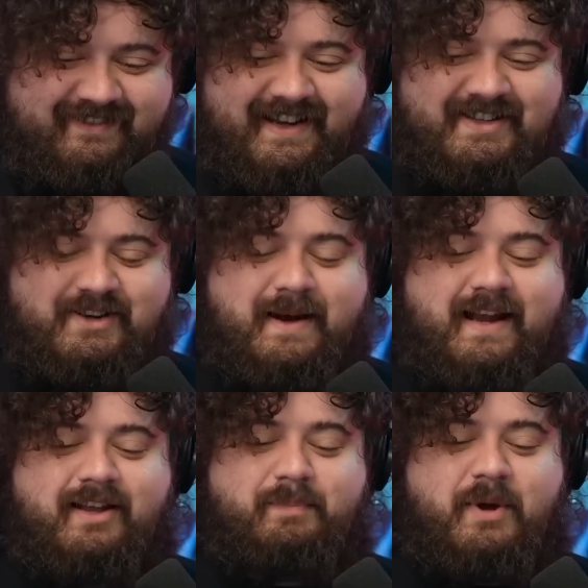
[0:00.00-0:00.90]
It's a
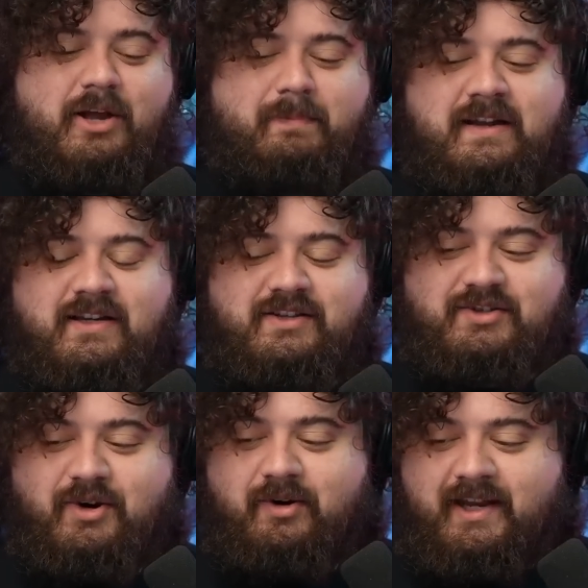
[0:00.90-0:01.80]
regular Paul Bunyan
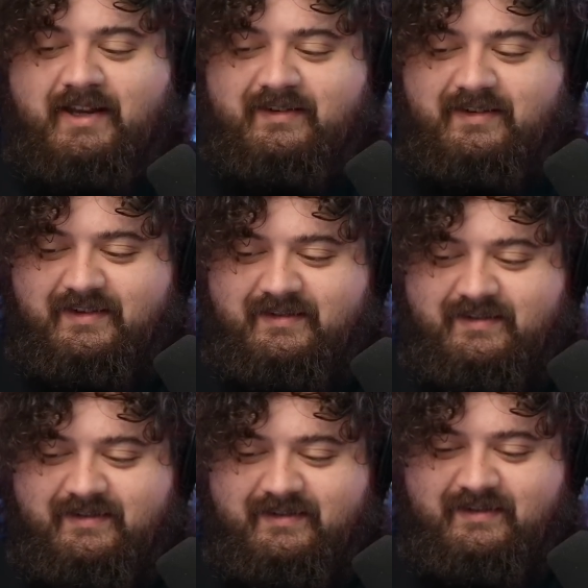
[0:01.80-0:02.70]
story.
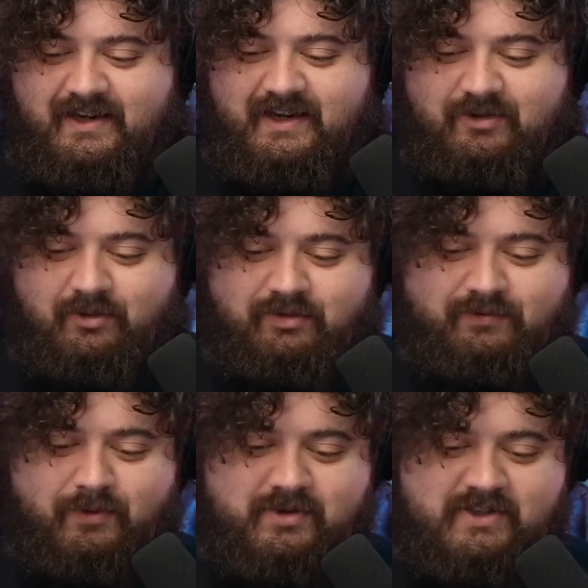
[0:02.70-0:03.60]
He grew
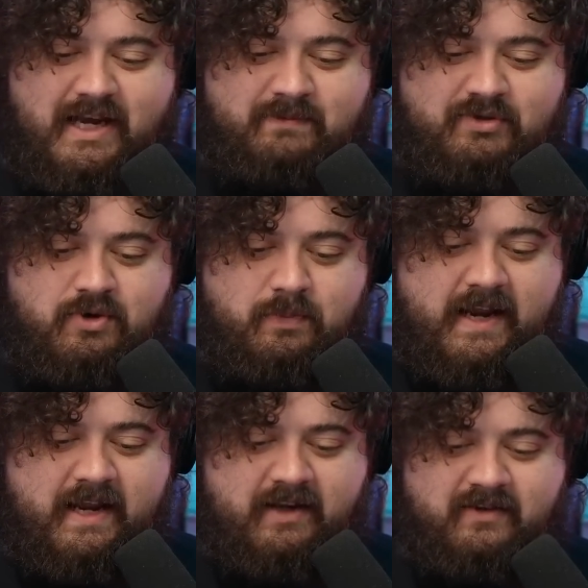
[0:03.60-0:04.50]
4 times too
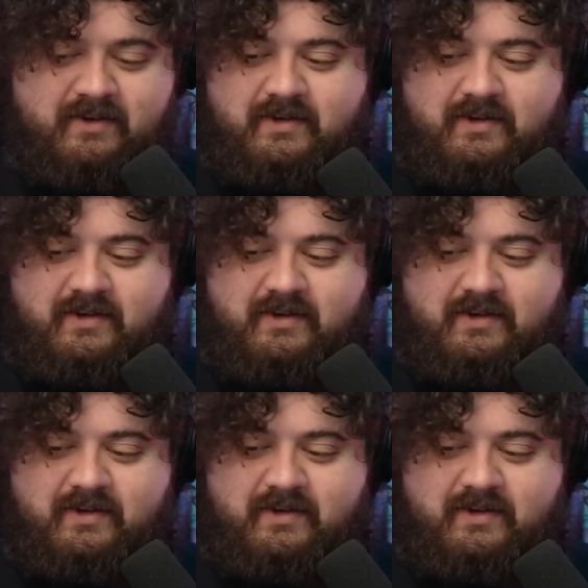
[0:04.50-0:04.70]
big,